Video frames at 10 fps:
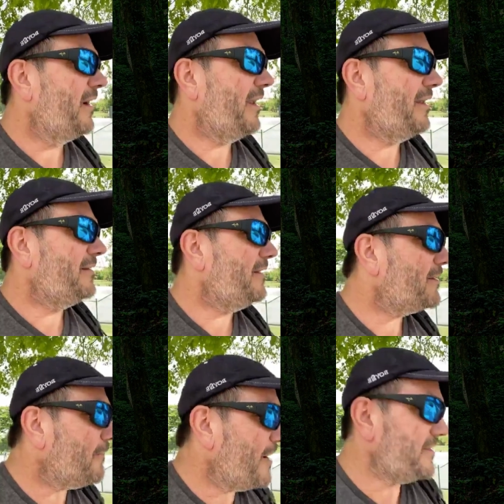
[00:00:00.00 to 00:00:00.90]
and the
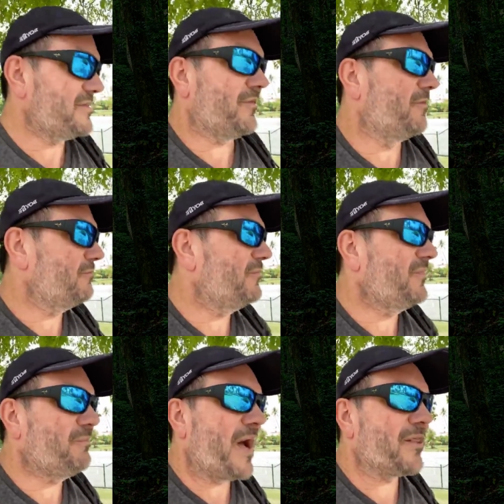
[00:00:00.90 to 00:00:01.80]
iguanas don't
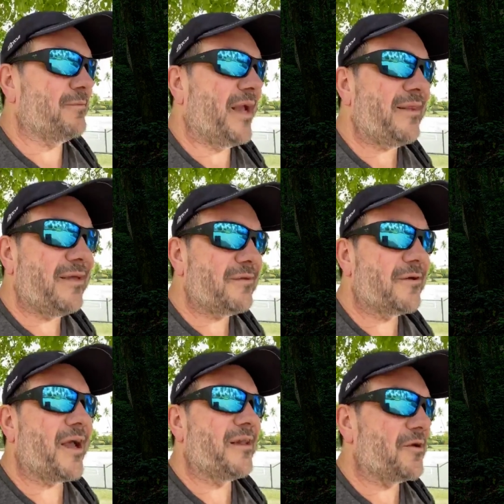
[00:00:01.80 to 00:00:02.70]
bother me. I think
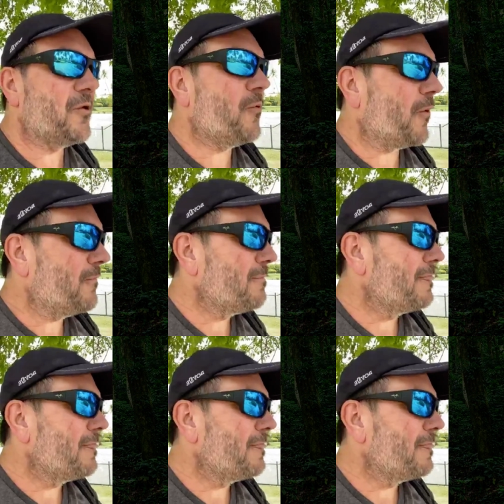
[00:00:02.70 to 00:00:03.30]
they're kind of cool.